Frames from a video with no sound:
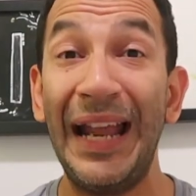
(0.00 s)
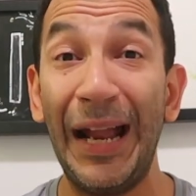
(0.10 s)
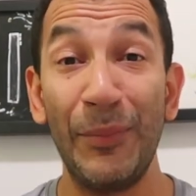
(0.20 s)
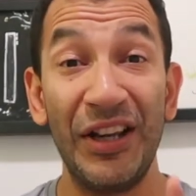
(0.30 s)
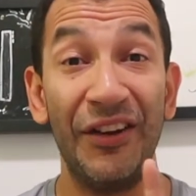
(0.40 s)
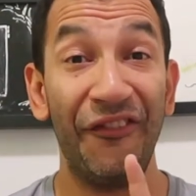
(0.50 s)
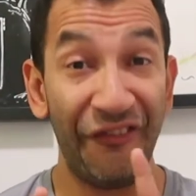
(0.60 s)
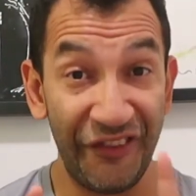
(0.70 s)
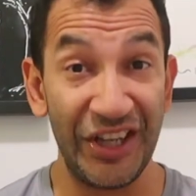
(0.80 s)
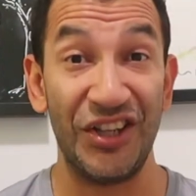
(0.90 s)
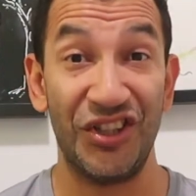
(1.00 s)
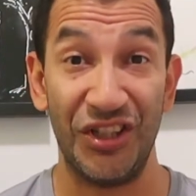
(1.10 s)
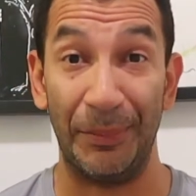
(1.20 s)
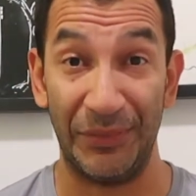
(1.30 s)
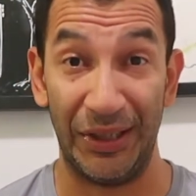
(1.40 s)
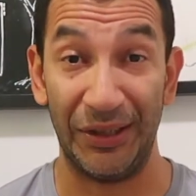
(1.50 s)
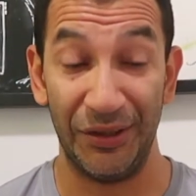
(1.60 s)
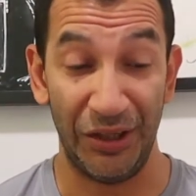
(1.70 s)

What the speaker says: day I'm gonna finish something.